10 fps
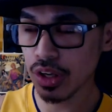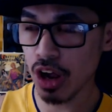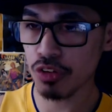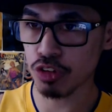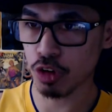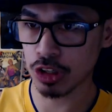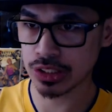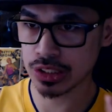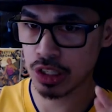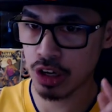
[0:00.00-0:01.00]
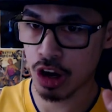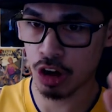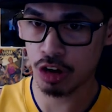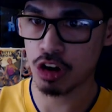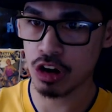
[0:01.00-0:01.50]
of course,
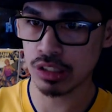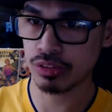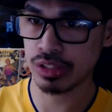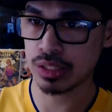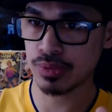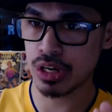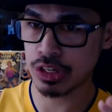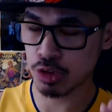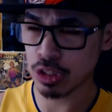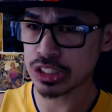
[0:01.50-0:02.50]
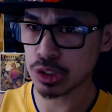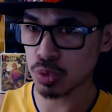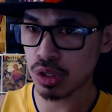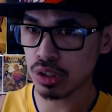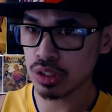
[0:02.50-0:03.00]
are all available on
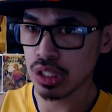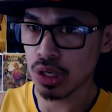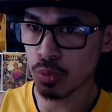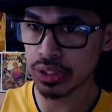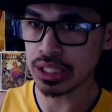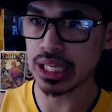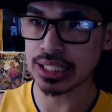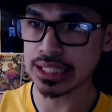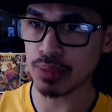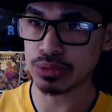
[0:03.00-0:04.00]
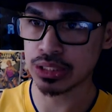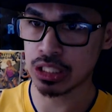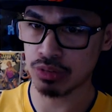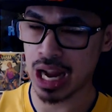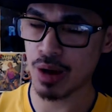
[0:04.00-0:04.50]
Crunchyroll, with the exception
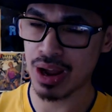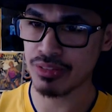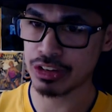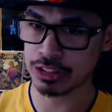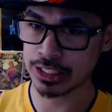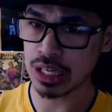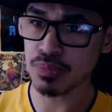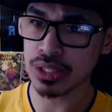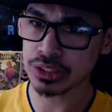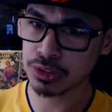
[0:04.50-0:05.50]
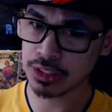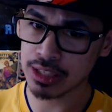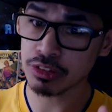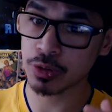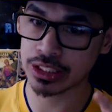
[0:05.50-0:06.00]
of How Heavy Are the Dumbbells You
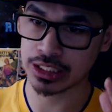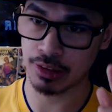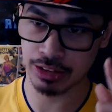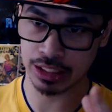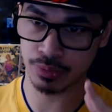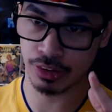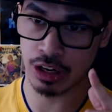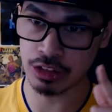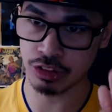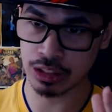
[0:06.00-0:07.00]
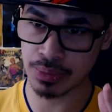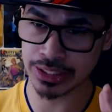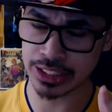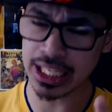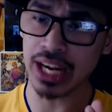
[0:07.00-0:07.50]
Lift, which is available on
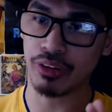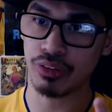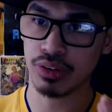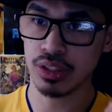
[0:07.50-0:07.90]
Funimation now.